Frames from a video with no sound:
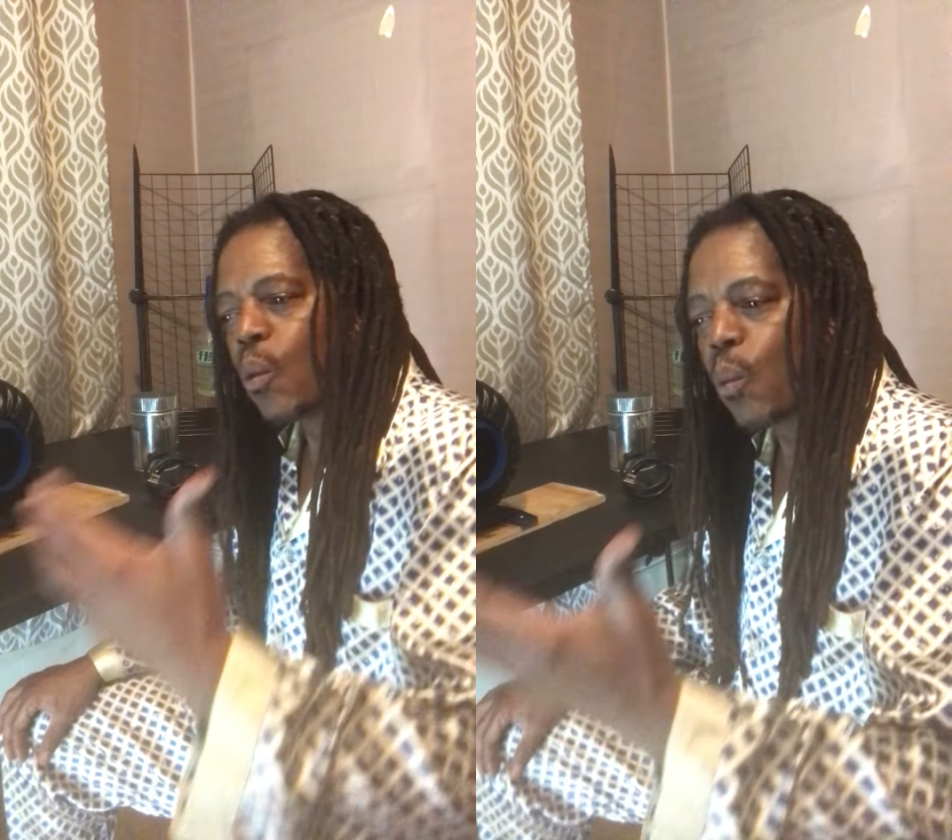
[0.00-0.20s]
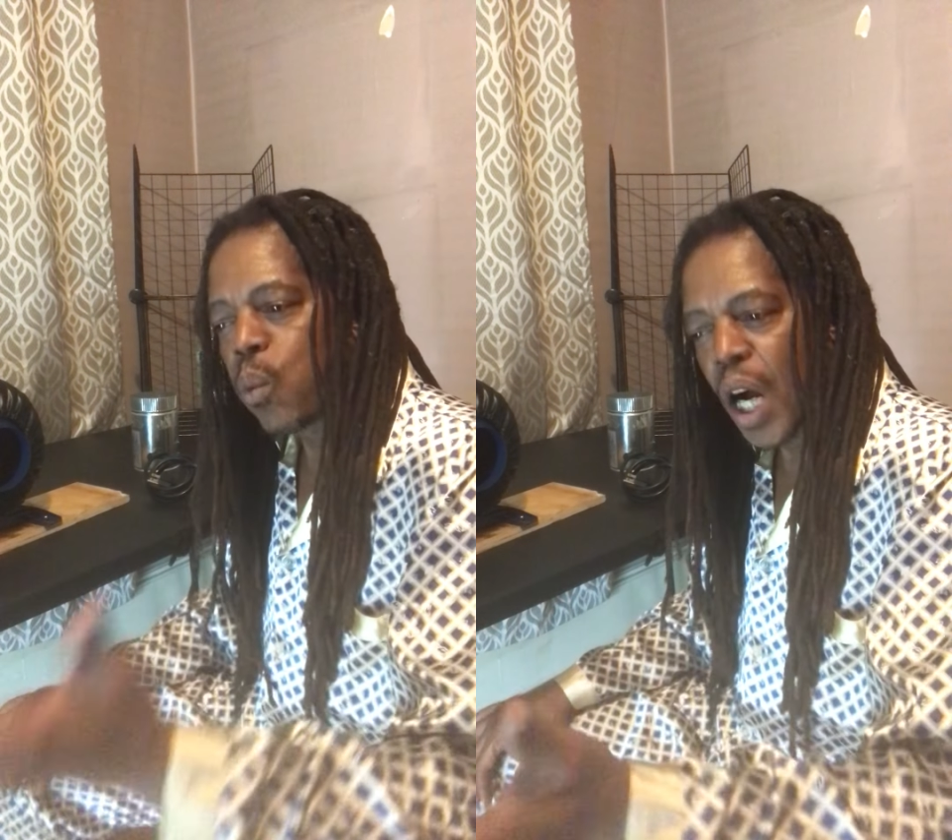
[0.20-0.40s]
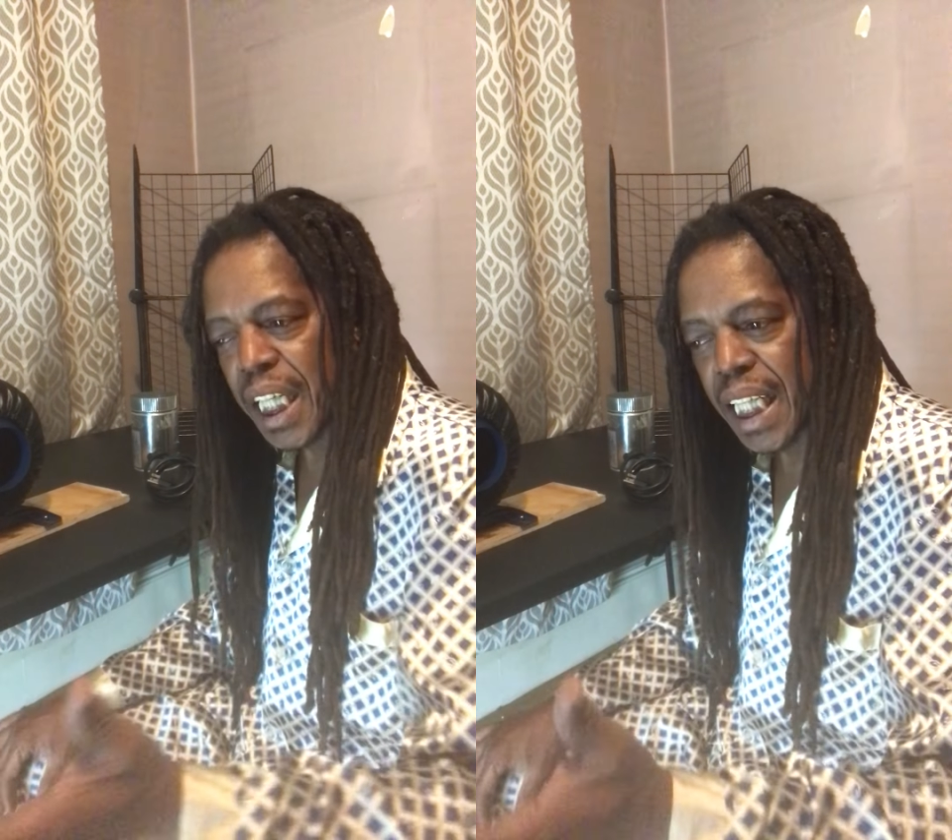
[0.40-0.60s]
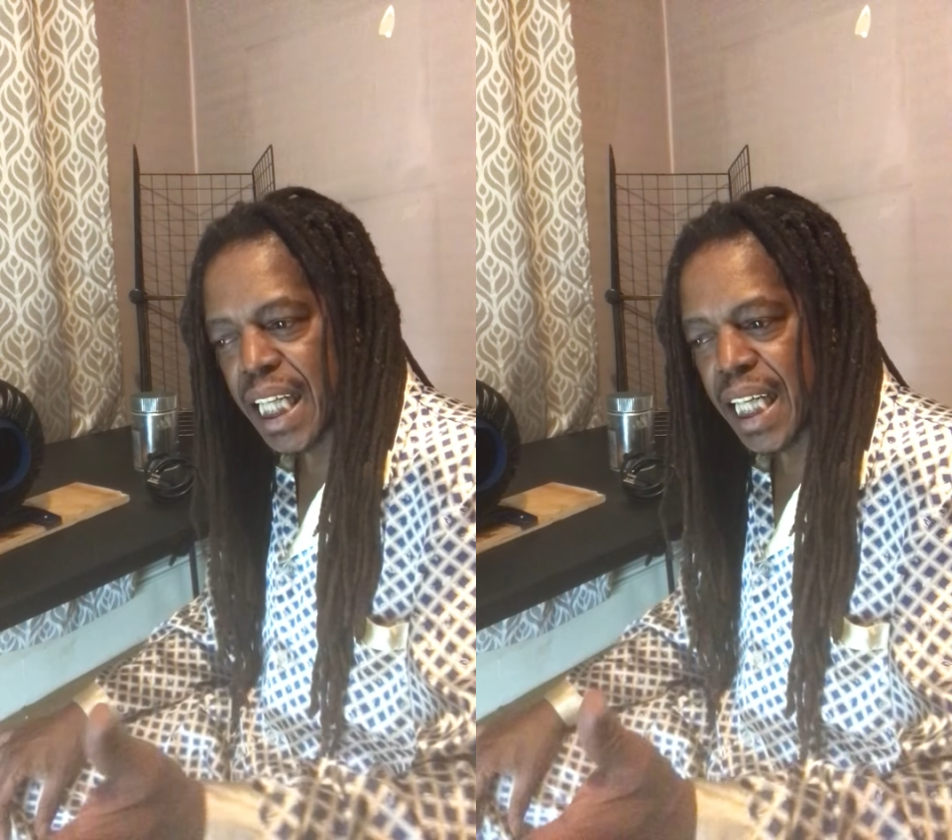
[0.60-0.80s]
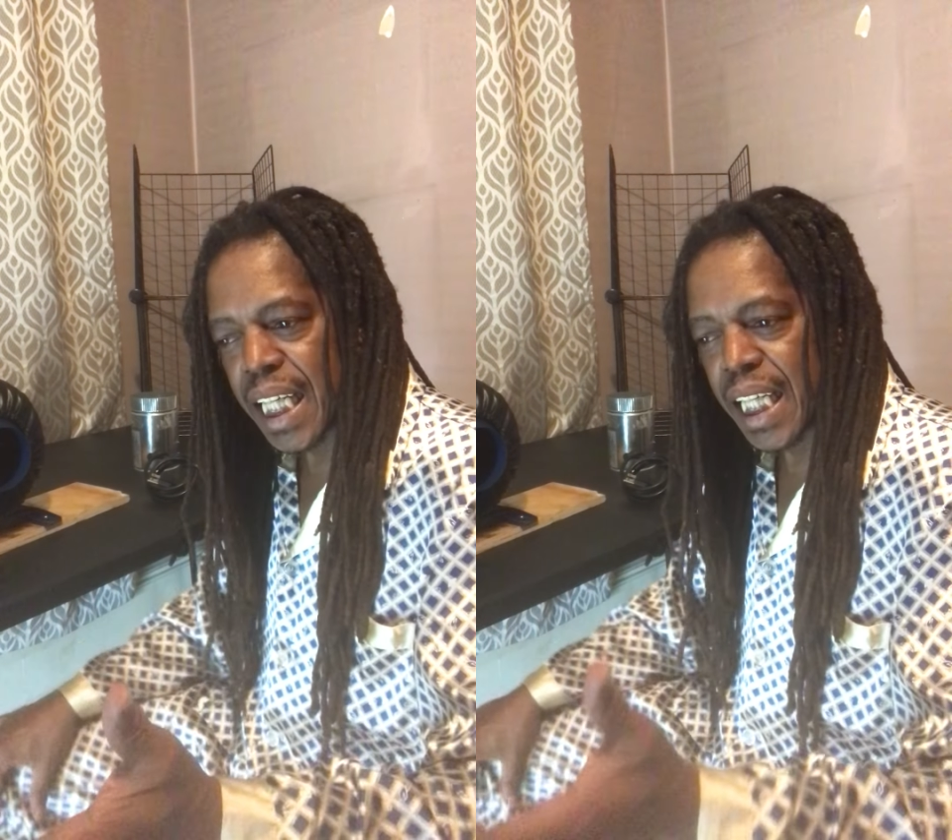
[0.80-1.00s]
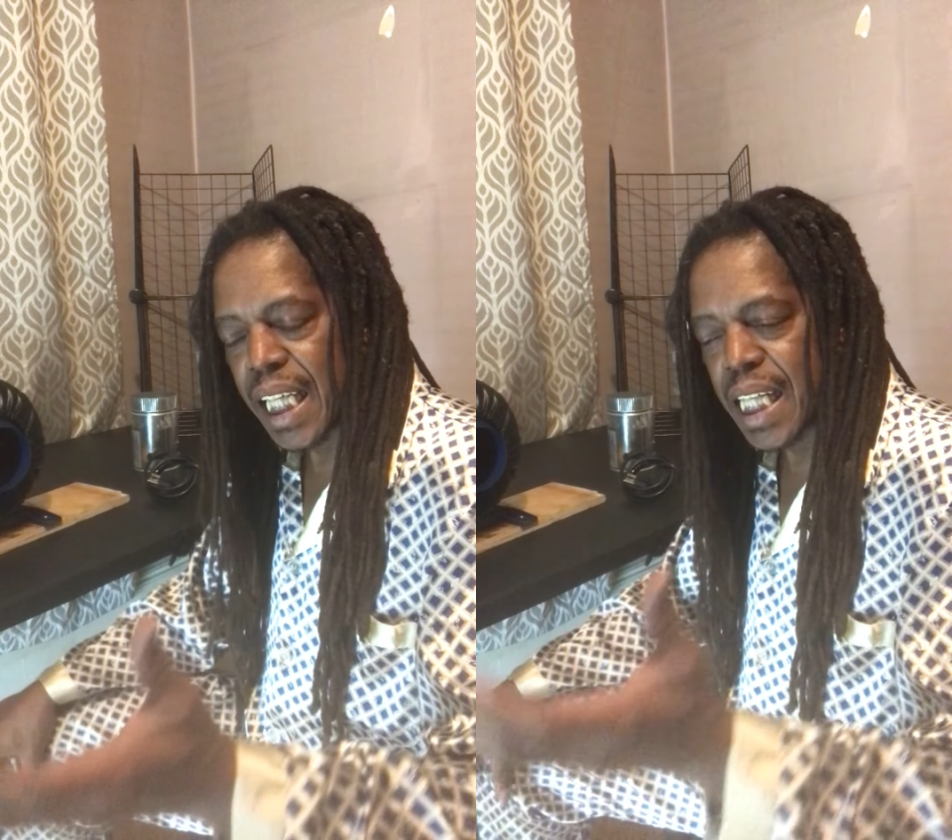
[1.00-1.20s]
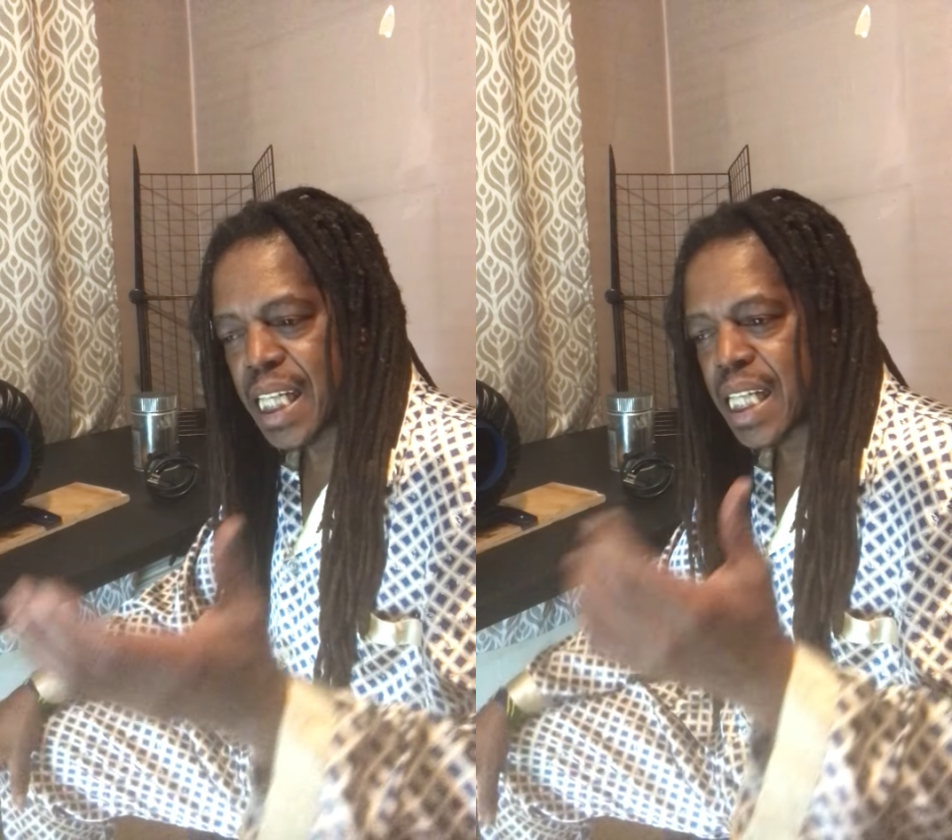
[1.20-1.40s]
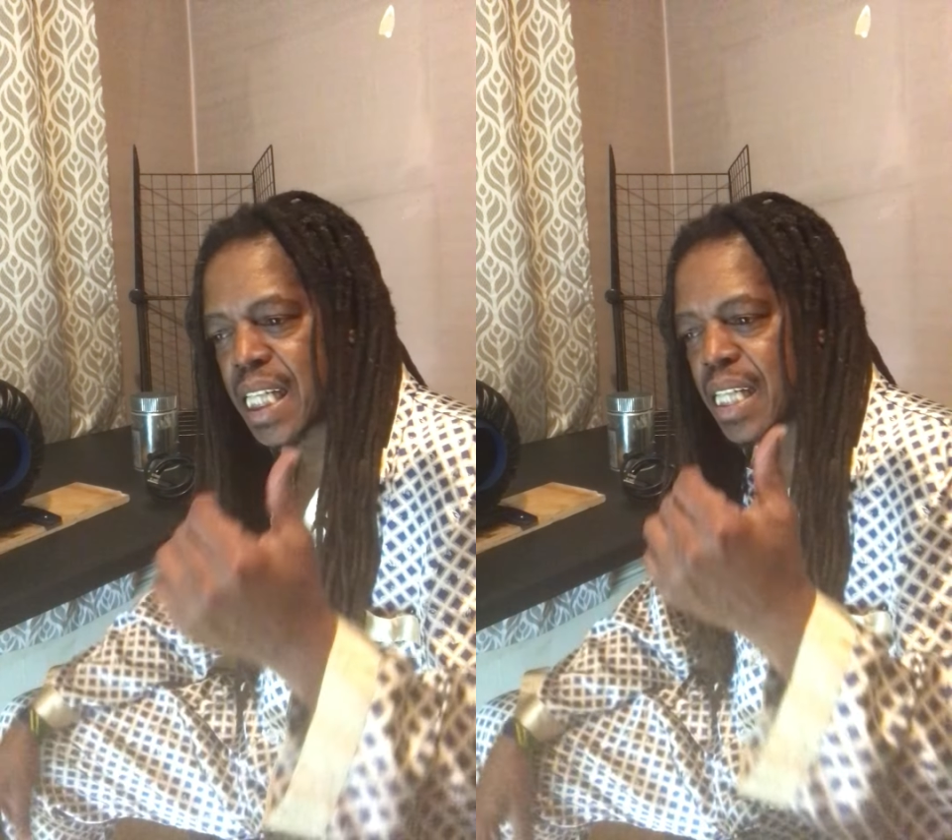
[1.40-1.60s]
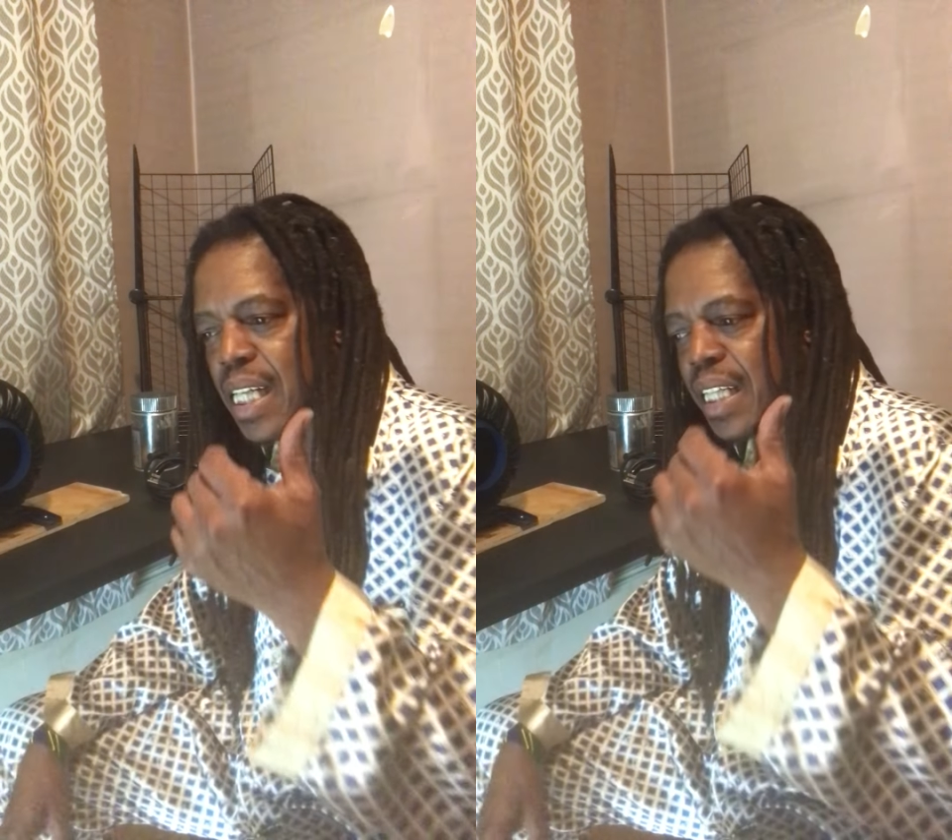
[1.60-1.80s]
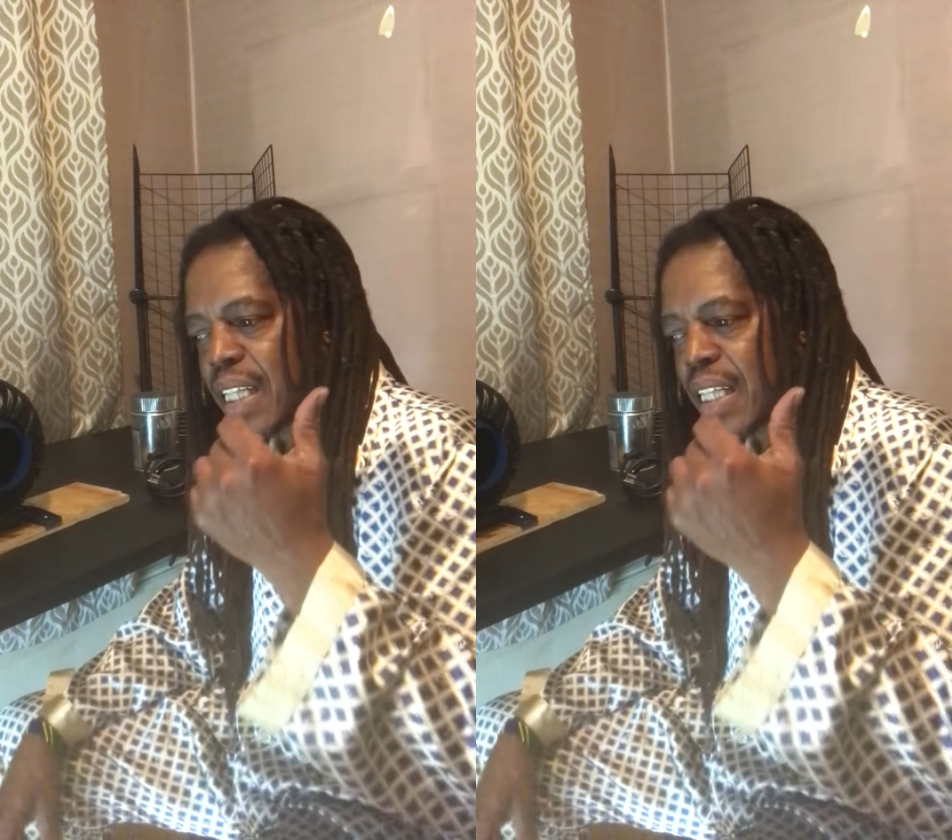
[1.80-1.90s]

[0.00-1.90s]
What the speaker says: what is